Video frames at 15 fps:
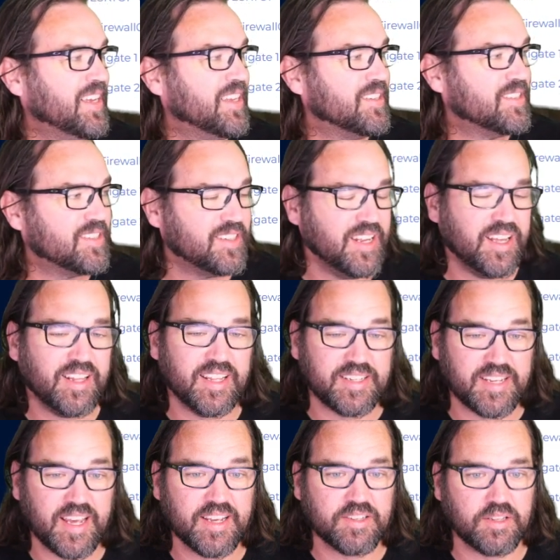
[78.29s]
Still, it
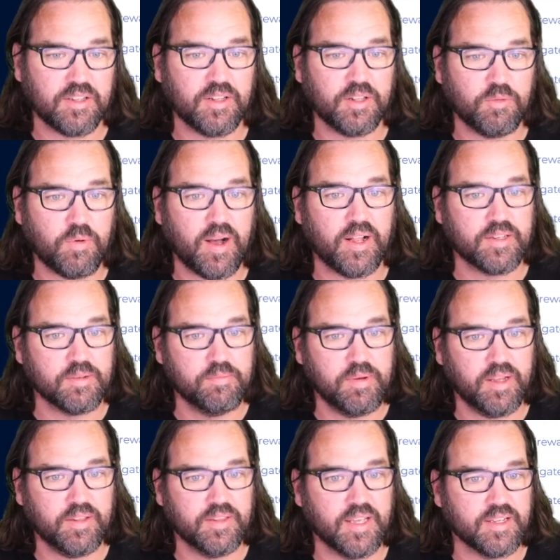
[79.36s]
takes a little while to
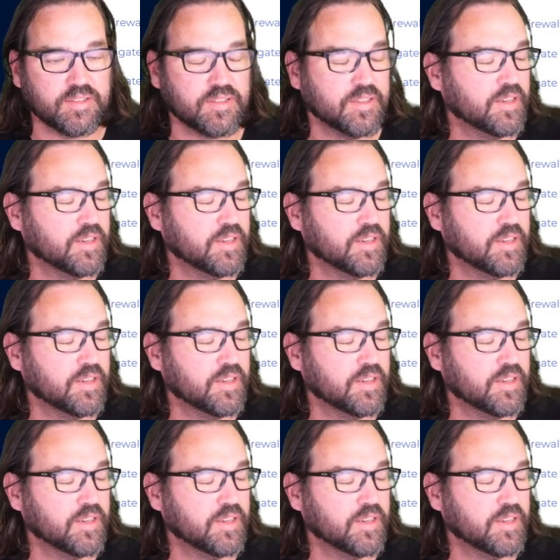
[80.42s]
build this.